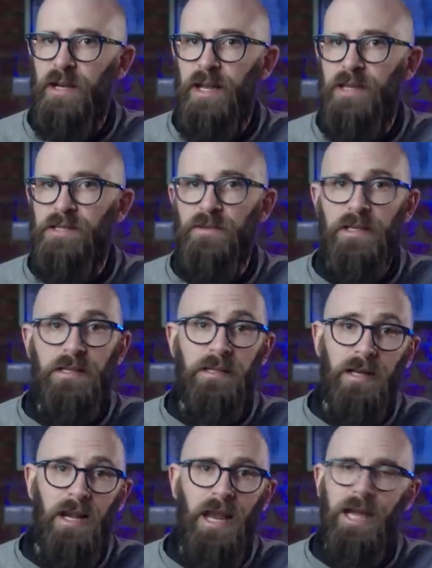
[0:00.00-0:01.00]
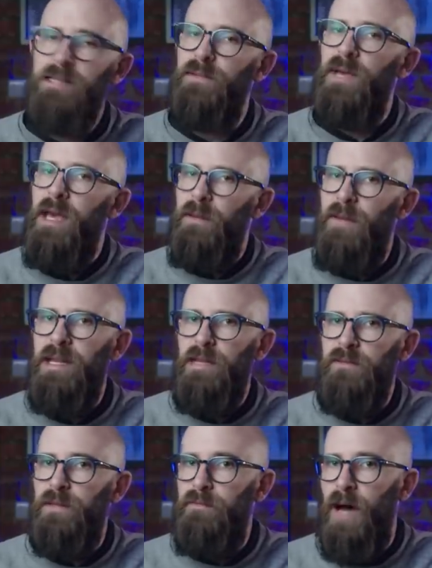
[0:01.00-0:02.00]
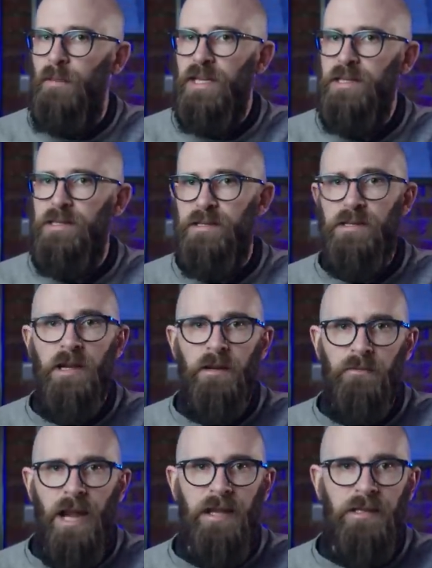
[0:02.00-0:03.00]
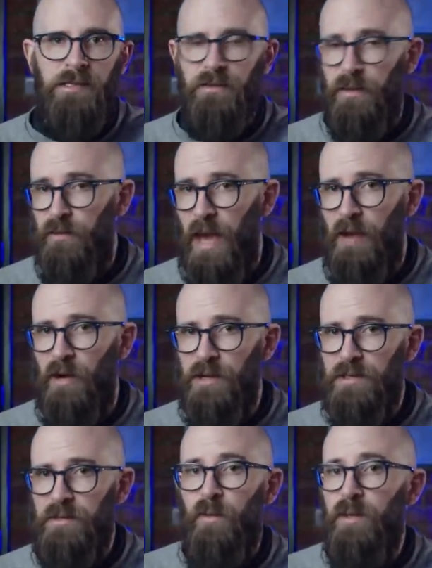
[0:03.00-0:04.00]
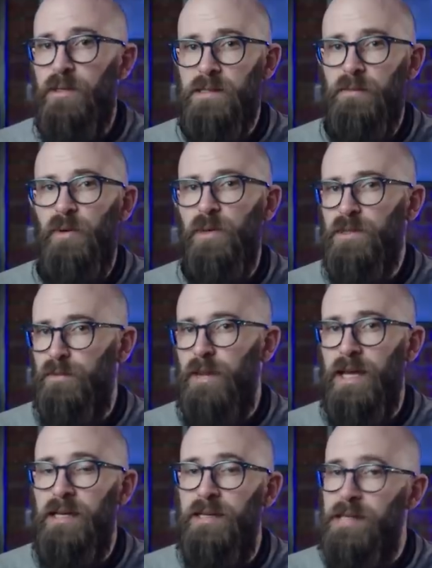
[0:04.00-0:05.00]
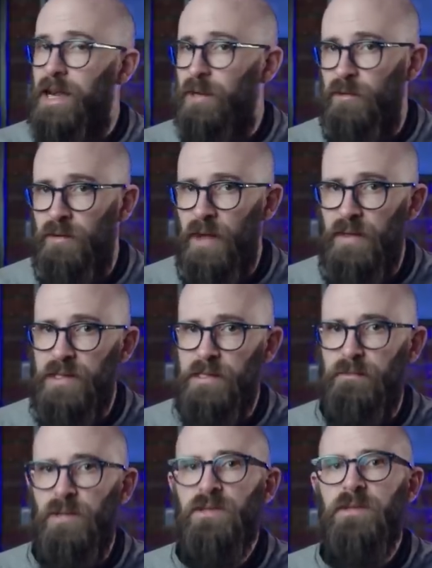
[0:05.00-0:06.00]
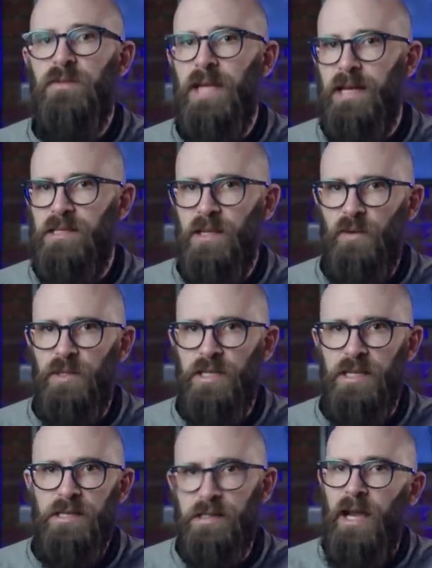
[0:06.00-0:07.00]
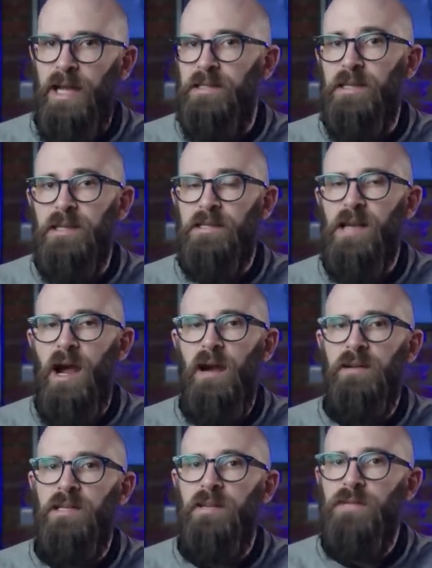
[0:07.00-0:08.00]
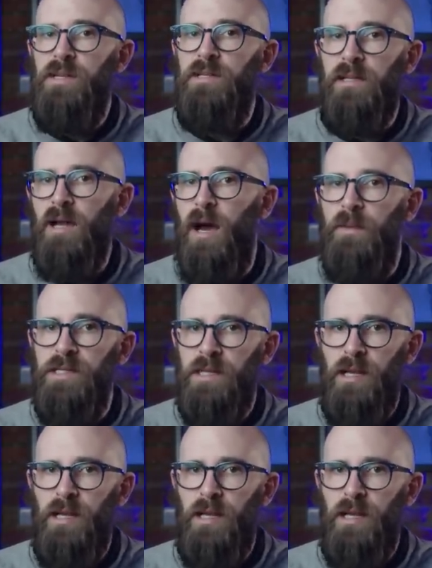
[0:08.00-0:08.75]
had led to the neglect of many of the mummies and relics of the pharaohs. With the support of many and anger of others, most of the antiquities and the entirety of Tutankhamun's